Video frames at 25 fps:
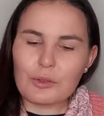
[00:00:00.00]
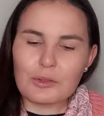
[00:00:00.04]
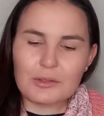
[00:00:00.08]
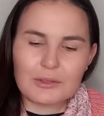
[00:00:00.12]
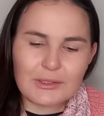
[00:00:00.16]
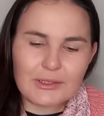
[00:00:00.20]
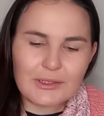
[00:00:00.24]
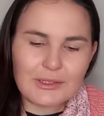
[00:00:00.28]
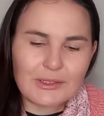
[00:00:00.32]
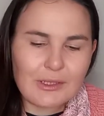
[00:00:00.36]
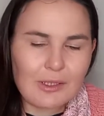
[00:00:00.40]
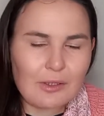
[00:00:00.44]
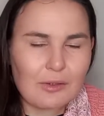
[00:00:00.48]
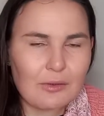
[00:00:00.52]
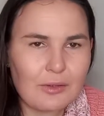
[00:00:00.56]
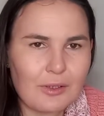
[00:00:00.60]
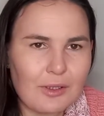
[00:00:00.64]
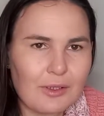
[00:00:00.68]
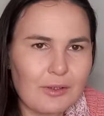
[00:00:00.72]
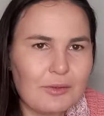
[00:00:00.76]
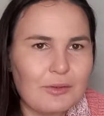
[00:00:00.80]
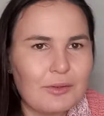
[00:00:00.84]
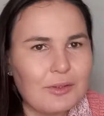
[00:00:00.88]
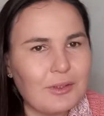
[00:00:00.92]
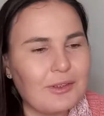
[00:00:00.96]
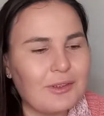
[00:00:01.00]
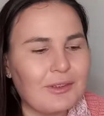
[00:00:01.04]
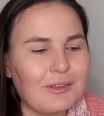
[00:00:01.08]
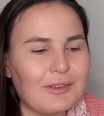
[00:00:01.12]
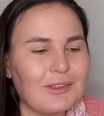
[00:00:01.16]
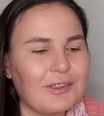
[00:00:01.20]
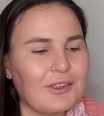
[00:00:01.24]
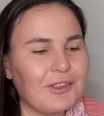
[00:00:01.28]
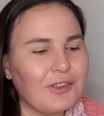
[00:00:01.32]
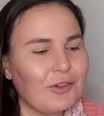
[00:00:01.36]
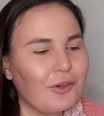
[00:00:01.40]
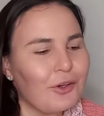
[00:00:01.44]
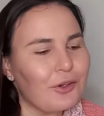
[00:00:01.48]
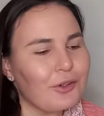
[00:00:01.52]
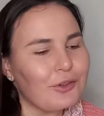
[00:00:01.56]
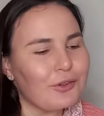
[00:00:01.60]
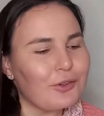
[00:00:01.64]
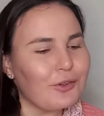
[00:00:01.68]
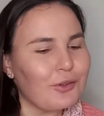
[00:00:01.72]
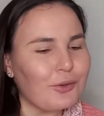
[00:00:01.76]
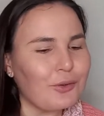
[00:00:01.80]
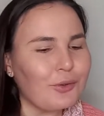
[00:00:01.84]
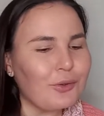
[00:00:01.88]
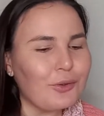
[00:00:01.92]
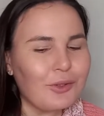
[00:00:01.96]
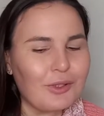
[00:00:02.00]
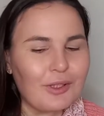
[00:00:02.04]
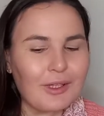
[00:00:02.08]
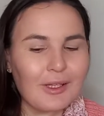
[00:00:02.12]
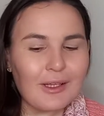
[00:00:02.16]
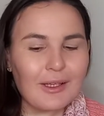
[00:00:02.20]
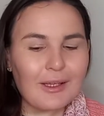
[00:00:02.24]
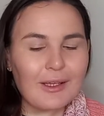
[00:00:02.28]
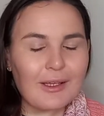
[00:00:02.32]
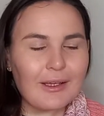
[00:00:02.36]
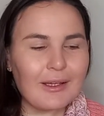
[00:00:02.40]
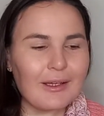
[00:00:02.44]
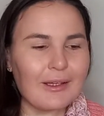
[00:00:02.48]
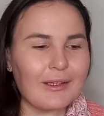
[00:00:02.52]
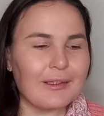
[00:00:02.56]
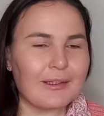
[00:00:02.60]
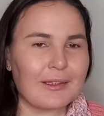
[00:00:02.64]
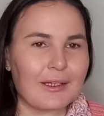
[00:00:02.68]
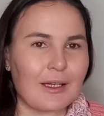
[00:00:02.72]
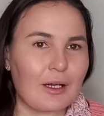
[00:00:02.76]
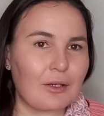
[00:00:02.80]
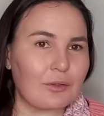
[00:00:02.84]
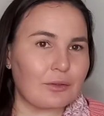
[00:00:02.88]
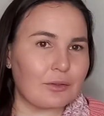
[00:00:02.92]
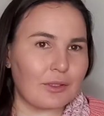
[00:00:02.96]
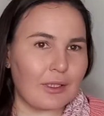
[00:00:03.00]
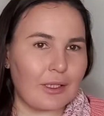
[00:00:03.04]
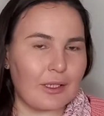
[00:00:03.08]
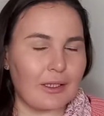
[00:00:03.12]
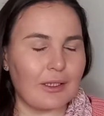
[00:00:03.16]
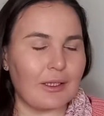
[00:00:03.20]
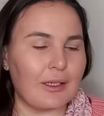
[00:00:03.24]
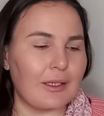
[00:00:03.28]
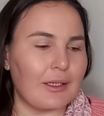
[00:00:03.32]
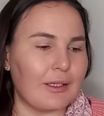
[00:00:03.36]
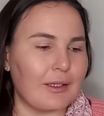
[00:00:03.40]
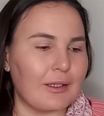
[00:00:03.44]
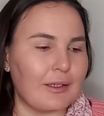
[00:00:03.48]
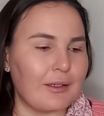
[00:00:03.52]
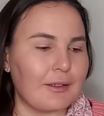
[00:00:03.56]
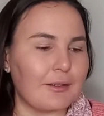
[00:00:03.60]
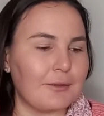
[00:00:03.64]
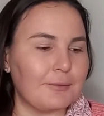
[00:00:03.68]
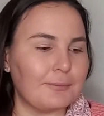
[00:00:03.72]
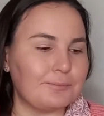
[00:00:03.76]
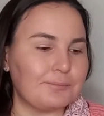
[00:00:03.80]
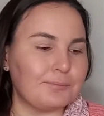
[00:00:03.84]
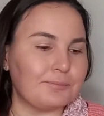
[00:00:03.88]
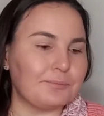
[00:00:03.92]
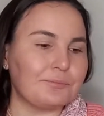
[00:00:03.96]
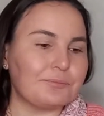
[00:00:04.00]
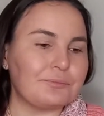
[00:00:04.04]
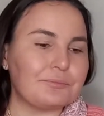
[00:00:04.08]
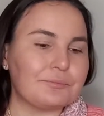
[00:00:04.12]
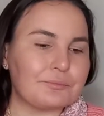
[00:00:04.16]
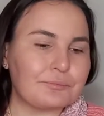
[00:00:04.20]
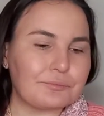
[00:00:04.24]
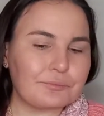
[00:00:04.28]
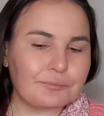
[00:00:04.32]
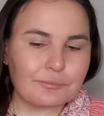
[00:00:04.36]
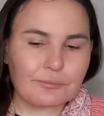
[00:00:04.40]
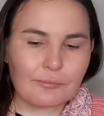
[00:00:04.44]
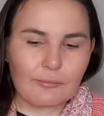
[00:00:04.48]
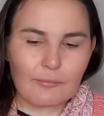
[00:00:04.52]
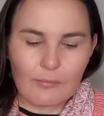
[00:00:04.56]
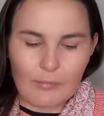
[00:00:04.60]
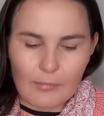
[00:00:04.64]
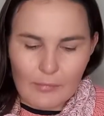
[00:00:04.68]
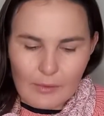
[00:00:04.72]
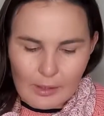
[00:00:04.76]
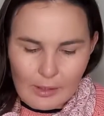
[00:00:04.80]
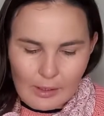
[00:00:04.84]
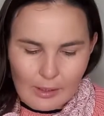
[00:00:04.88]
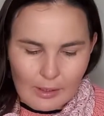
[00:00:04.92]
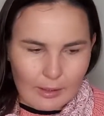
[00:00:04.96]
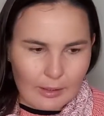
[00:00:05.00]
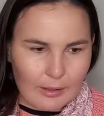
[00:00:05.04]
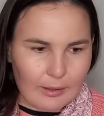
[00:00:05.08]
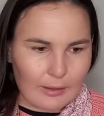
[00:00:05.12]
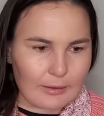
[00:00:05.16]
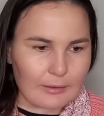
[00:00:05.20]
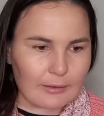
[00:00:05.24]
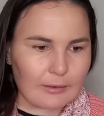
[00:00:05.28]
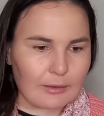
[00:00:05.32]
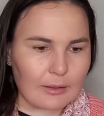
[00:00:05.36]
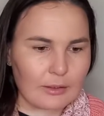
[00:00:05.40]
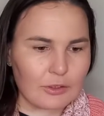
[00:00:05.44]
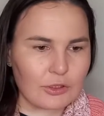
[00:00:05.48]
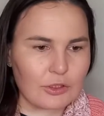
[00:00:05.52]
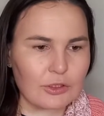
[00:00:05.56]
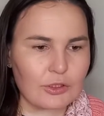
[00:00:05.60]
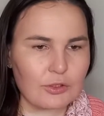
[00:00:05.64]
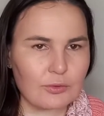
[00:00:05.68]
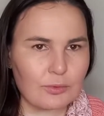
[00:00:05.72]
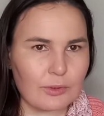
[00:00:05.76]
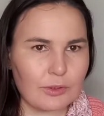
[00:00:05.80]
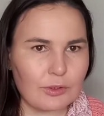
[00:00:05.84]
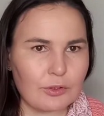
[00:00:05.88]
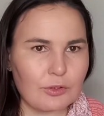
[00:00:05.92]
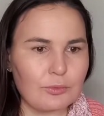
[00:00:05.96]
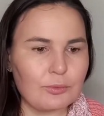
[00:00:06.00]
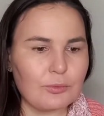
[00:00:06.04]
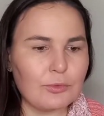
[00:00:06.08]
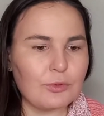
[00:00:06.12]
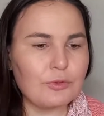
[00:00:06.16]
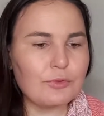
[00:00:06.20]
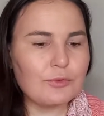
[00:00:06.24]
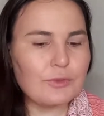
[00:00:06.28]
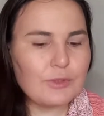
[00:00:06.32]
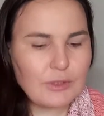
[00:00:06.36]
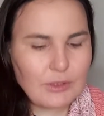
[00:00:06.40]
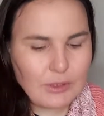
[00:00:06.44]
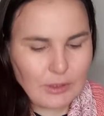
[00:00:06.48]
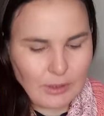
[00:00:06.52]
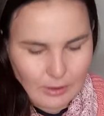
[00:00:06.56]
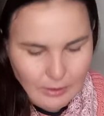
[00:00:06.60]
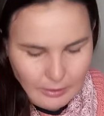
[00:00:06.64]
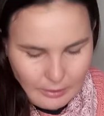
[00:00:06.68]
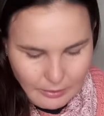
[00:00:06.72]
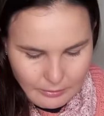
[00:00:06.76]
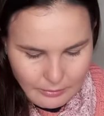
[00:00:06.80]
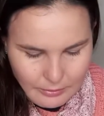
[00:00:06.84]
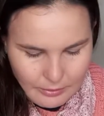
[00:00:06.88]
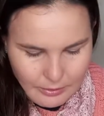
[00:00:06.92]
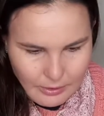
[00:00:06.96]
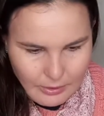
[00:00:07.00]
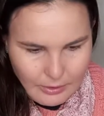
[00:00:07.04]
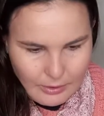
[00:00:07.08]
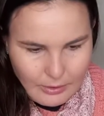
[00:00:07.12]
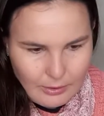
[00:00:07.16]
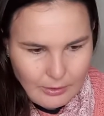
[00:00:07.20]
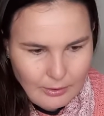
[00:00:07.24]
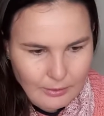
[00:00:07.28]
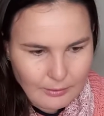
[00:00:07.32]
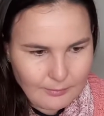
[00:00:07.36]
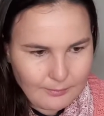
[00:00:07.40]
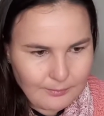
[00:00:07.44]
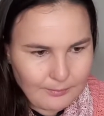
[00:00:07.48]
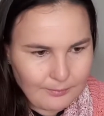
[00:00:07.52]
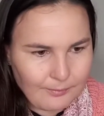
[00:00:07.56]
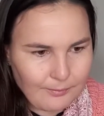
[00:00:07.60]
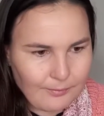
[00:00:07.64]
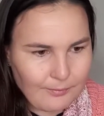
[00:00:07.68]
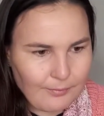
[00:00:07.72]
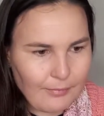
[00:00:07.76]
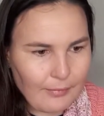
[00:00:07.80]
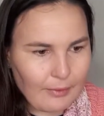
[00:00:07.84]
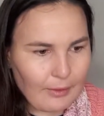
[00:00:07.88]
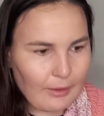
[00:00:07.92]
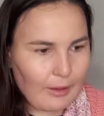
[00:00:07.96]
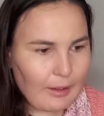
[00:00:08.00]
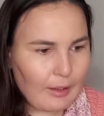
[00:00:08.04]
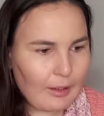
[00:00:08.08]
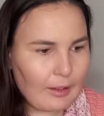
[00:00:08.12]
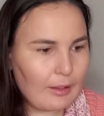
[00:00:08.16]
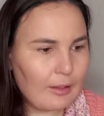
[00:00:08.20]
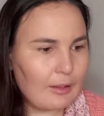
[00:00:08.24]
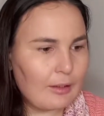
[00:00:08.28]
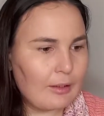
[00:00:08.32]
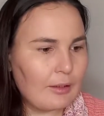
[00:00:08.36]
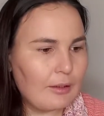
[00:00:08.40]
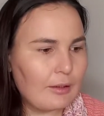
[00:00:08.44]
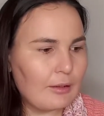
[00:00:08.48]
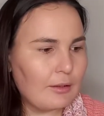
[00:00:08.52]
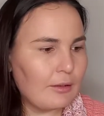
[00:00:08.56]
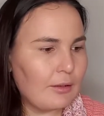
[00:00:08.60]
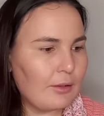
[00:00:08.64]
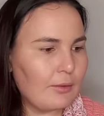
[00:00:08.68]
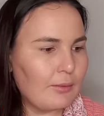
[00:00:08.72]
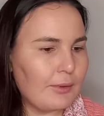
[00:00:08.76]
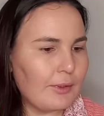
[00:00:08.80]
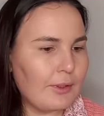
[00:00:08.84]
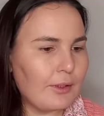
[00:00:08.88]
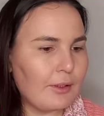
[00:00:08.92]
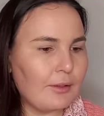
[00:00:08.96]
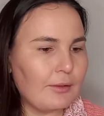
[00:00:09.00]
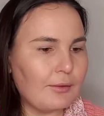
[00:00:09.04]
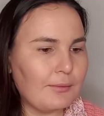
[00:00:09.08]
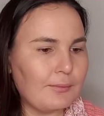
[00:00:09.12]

solo yarn crawl in Gauteng area, and I just want to move this closer. There we go.